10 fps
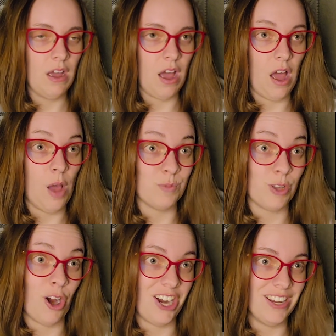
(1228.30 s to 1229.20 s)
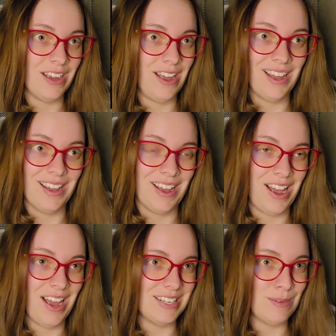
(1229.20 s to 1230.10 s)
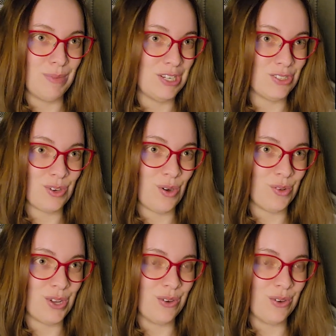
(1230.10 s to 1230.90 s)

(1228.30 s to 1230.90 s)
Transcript: I'm sorry. I didn't mean to startle you.